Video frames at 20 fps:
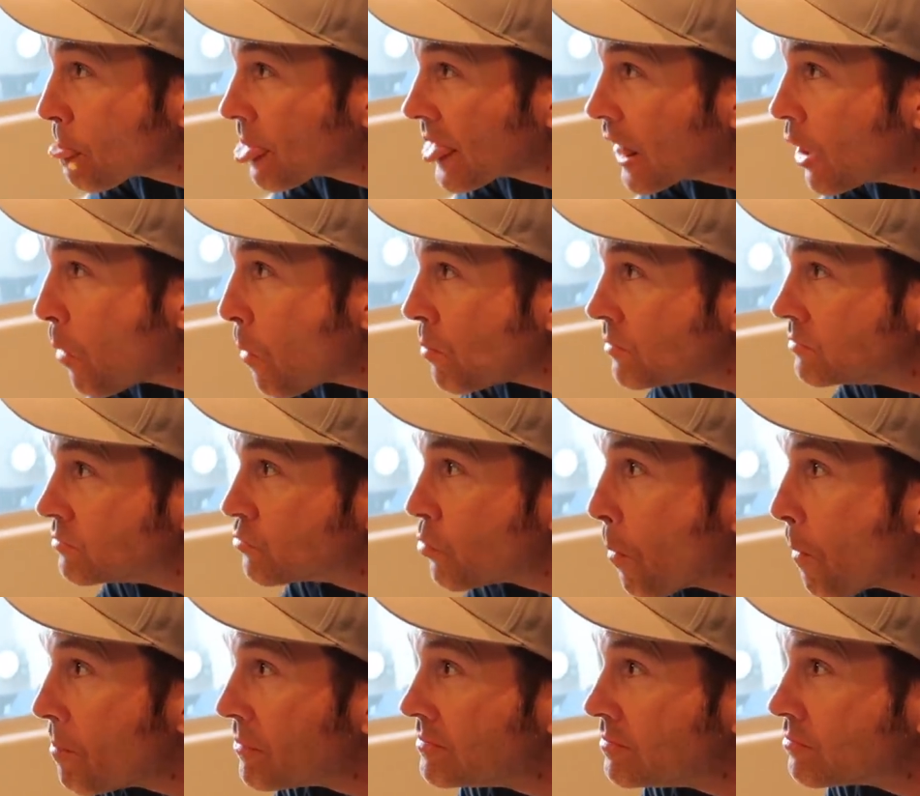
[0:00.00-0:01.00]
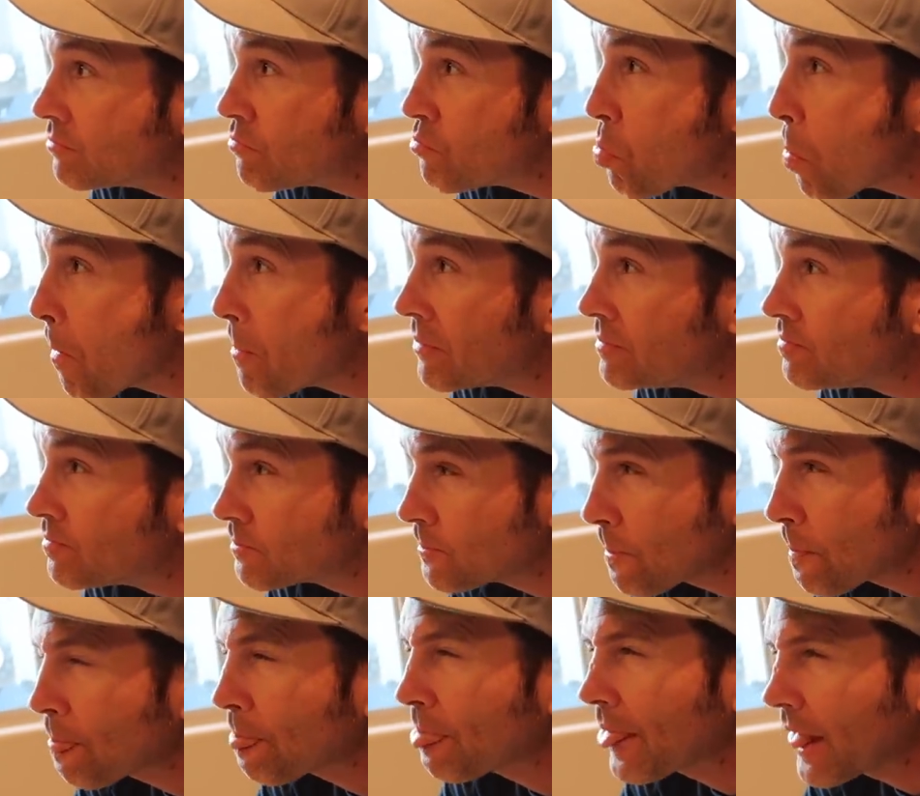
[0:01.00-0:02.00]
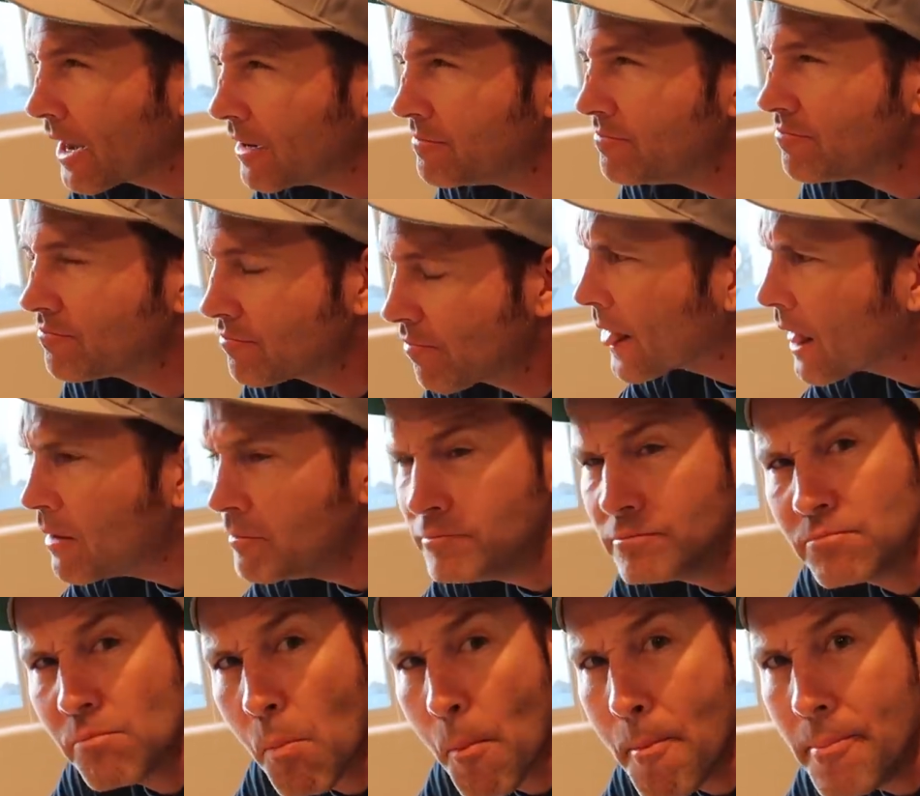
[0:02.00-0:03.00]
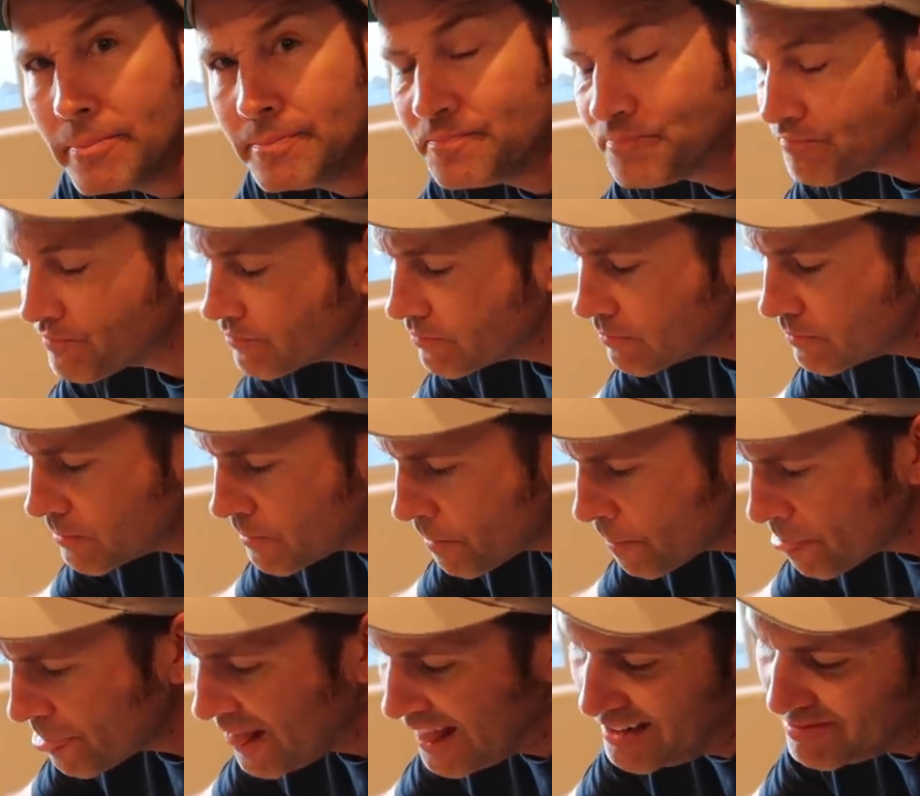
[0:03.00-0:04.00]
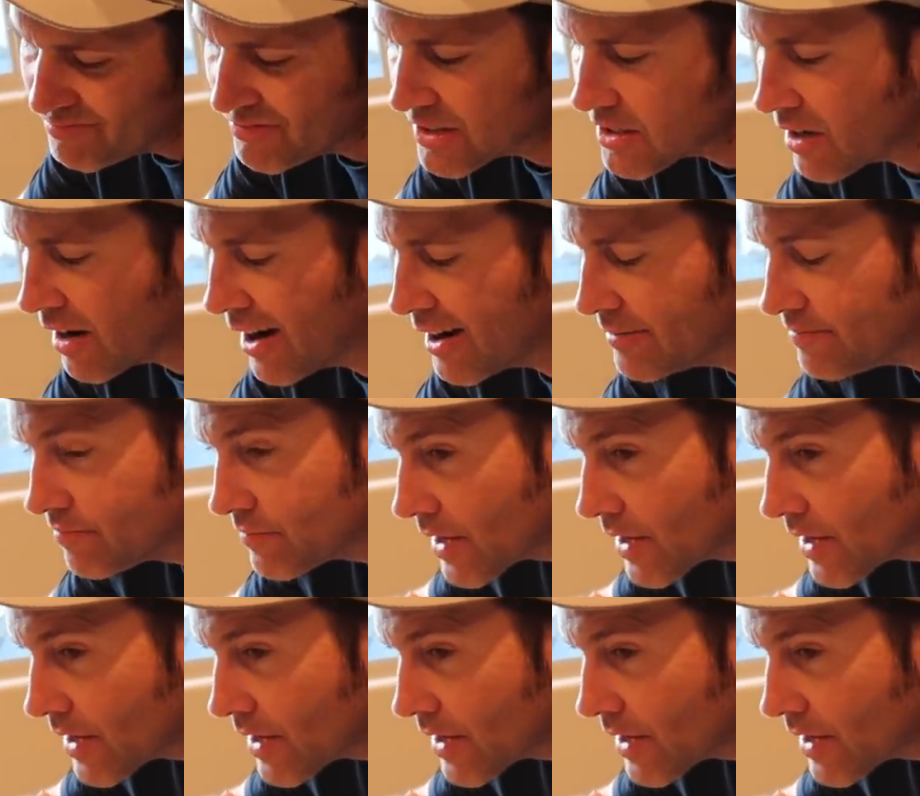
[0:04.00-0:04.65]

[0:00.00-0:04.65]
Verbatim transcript: your lips just don't touch it, that's why. Thoughts? It's alright.